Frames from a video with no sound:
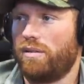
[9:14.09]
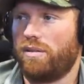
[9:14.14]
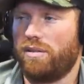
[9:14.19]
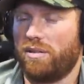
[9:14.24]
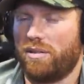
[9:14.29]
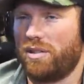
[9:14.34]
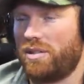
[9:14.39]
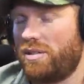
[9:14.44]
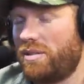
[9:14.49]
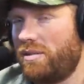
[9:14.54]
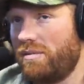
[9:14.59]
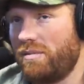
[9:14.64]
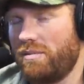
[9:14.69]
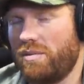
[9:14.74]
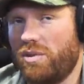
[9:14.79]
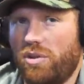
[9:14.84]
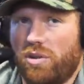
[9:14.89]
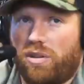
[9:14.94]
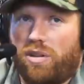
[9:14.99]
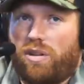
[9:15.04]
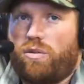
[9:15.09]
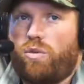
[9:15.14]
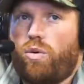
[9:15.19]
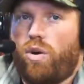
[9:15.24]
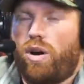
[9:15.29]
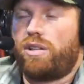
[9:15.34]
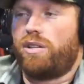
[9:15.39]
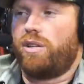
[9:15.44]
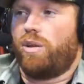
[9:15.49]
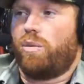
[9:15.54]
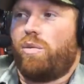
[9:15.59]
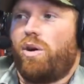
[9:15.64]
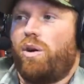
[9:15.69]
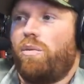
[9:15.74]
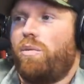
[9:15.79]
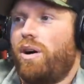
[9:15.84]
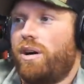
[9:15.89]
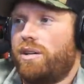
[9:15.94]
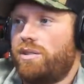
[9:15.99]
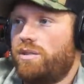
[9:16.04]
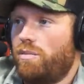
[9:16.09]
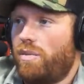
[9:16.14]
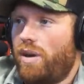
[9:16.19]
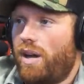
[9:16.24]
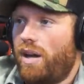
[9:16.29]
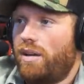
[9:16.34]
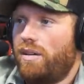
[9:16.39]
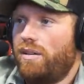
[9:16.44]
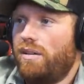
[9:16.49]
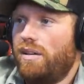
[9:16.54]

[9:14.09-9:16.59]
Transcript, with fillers: just couldn't walk to the mailbox and back.